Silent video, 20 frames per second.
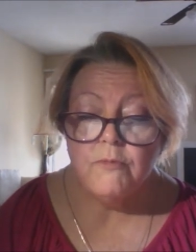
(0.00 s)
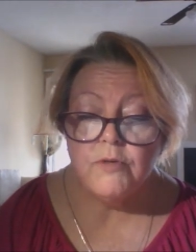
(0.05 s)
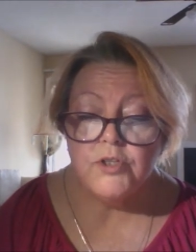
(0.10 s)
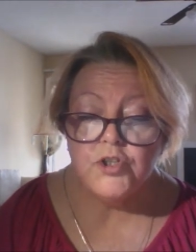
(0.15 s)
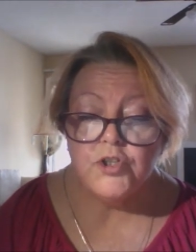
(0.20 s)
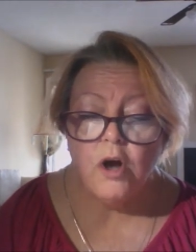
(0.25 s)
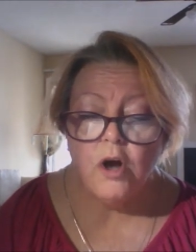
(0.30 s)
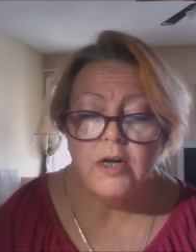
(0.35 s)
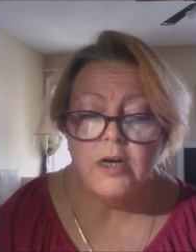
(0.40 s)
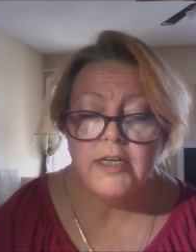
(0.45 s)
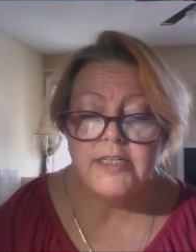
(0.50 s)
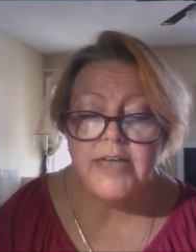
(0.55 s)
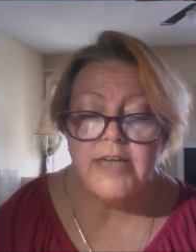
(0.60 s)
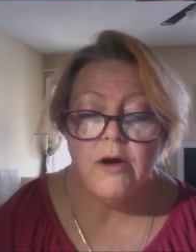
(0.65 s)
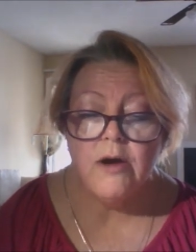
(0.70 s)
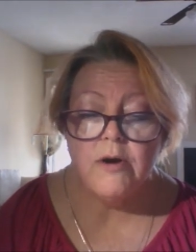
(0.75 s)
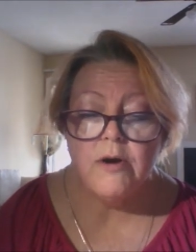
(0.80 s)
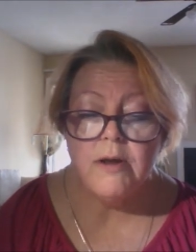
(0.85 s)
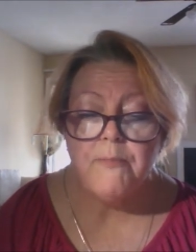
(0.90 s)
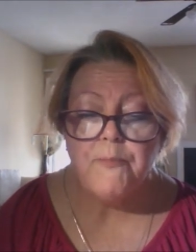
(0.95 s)

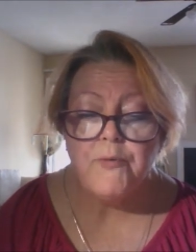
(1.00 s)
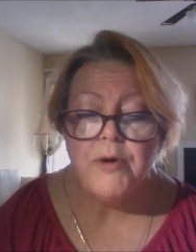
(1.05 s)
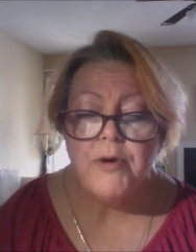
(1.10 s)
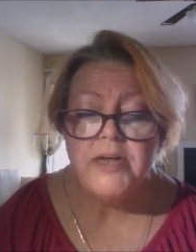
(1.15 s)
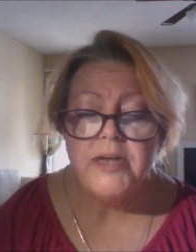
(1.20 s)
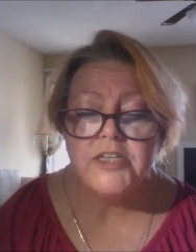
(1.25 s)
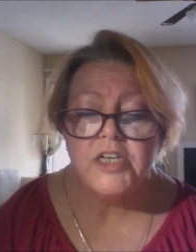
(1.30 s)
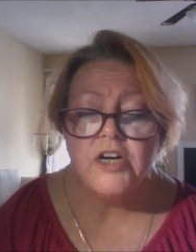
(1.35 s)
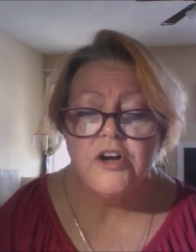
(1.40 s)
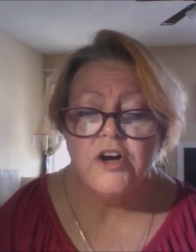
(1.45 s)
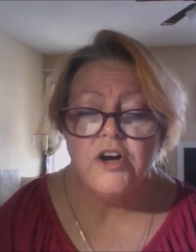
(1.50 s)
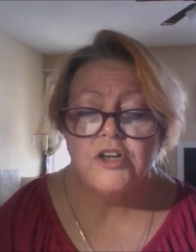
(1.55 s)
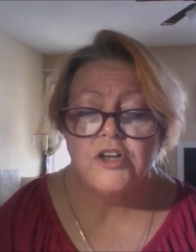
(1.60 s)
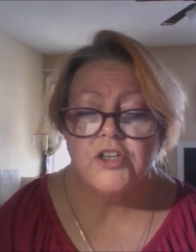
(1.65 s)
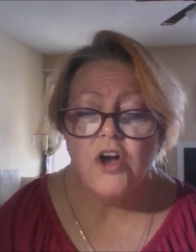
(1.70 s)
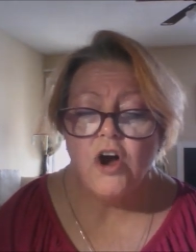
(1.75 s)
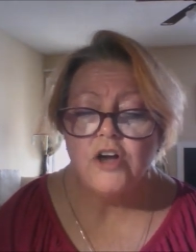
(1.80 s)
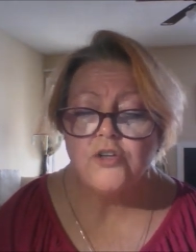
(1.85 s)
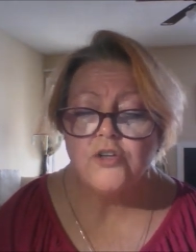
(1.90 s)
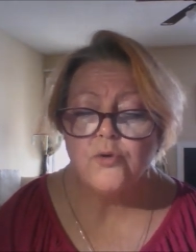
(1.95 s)
Solitary
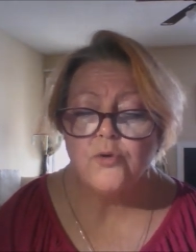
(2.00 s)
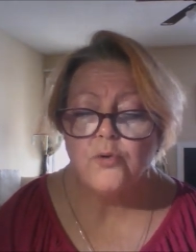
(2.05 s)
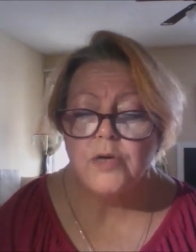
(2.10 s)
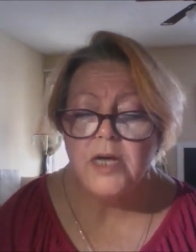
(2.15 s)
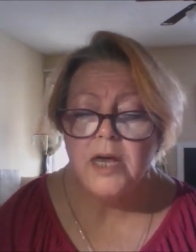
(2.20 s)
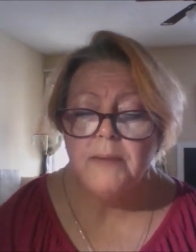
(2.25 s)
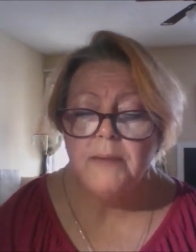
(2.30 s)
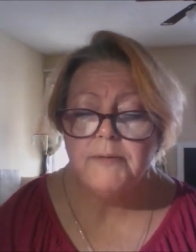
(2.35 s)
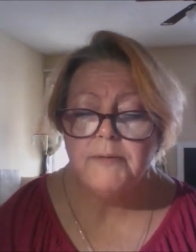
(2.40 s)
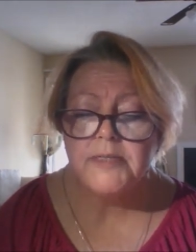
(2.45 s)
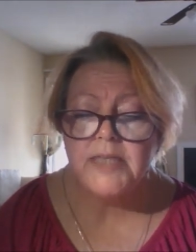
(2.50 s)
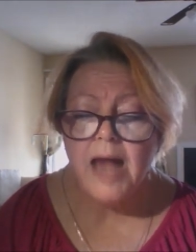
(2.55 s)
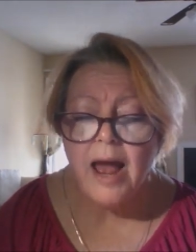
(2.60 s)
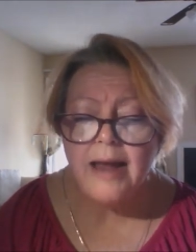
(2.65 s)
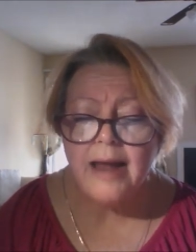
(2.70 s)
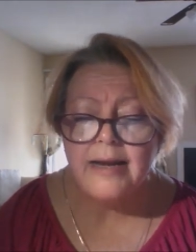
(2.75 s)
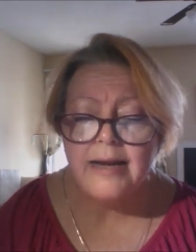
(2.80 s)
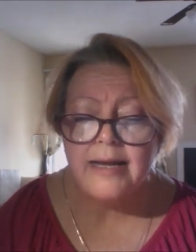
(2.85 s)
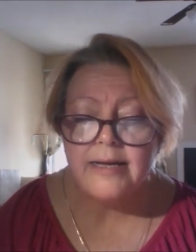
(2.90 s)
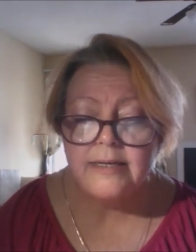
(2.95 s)
prisoners are to keep
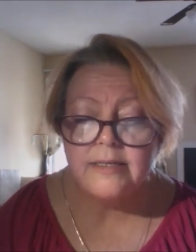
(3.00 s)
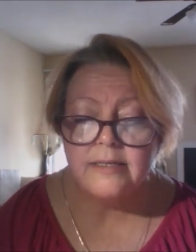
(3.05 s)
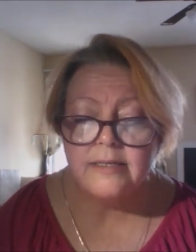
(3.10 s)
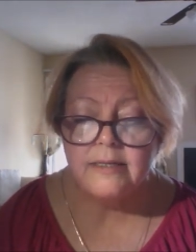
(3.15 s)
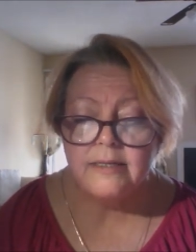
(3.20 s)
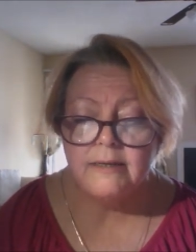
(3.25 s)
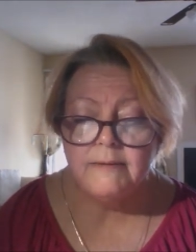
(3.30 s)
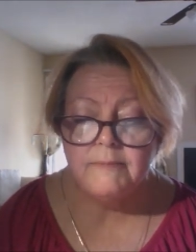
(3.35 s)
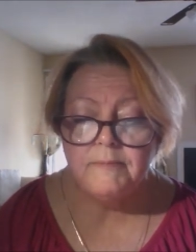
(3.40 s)
silent.